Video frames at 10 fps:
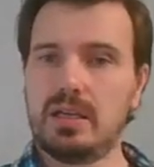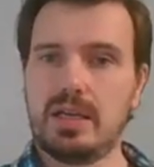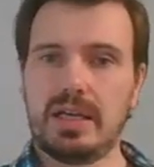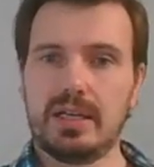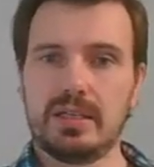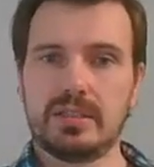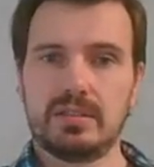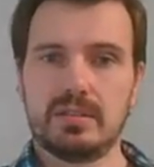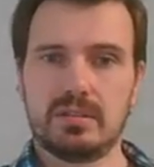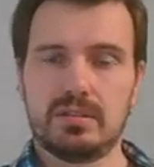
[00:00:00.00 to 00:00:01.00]

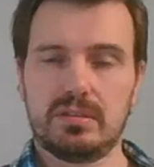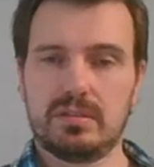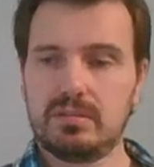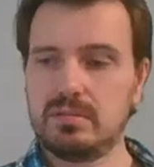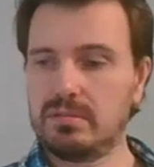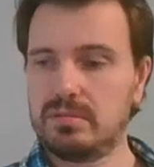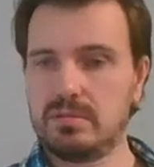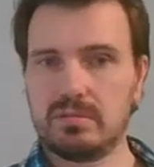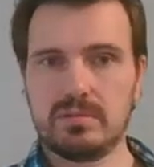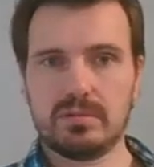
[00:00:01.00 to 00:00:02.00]
And
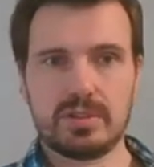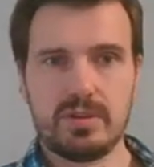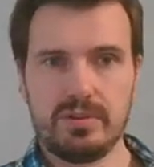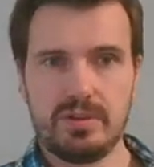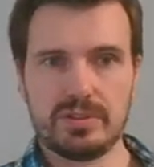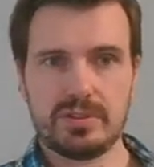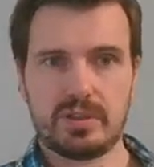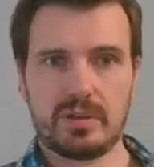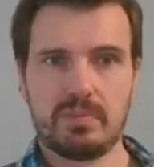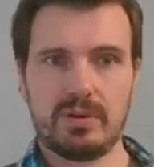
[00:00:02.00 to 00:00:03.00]
so those are the
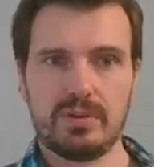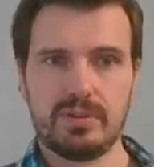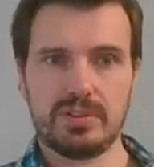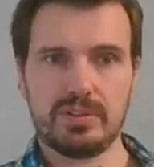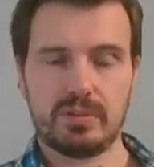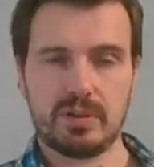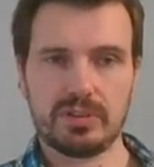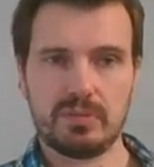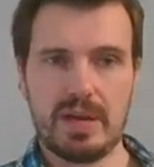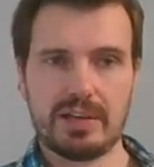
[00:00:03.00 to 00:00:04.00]
components. You've got
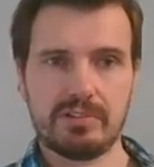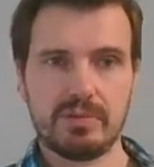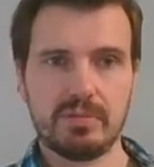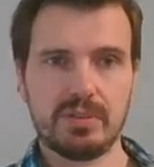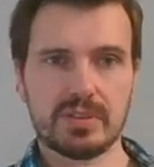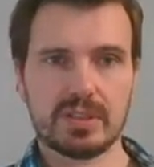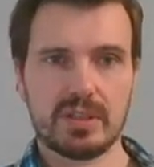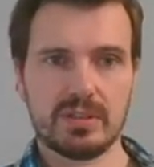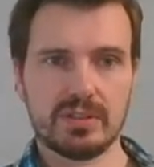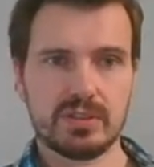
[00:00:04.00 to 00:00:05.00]
your battery with your
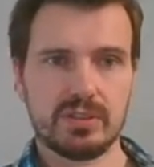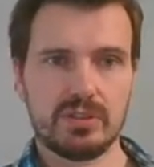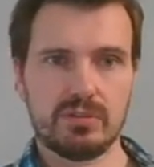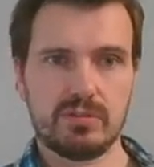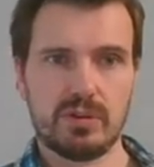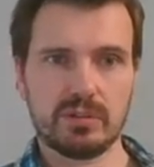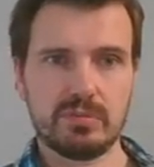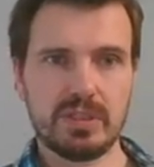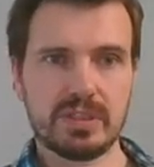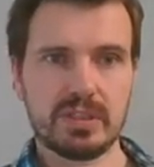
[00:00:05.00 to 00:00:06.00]
cells, your
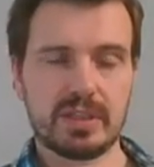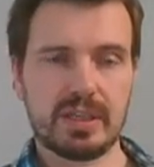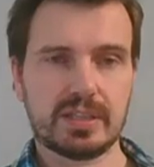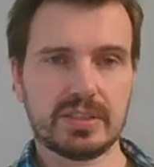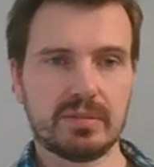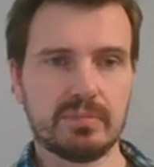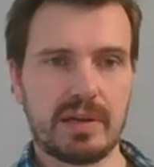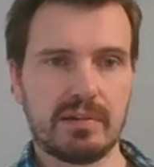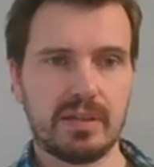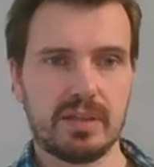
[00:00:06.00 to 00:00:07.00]
voltmeter connected in
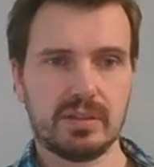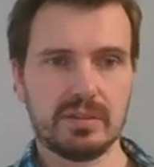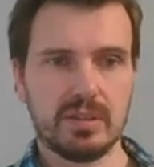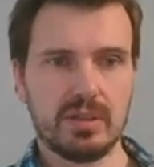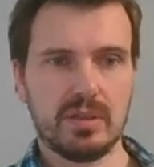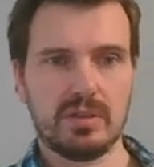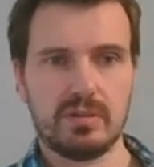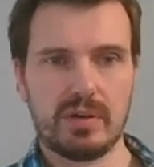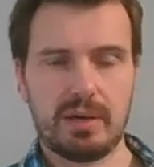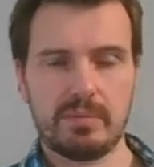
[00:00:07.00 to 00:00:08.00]
parallel,
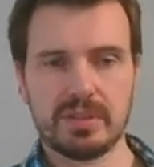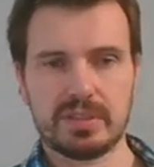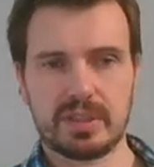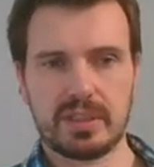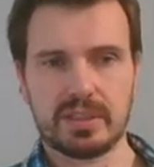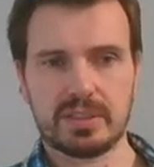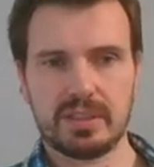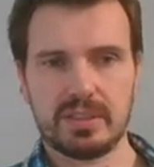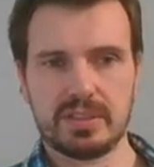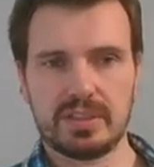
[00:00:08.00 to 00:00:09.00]
your ammeter connected
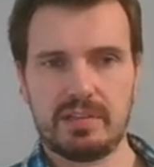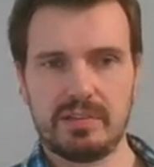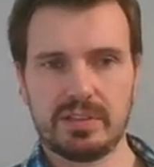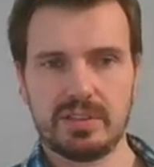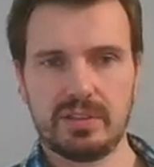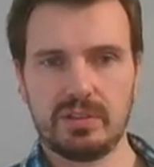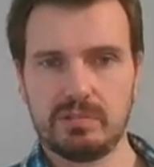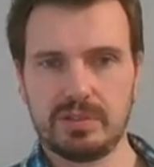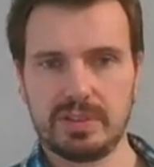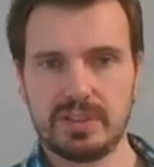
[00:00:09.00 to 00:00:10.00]
in series, your
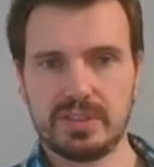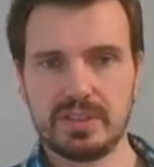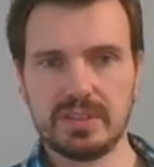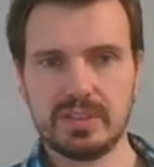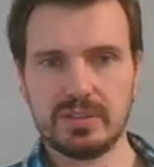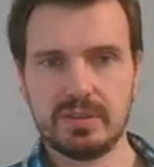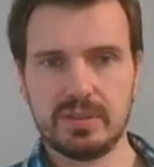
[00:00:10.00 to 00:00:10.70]
resistors.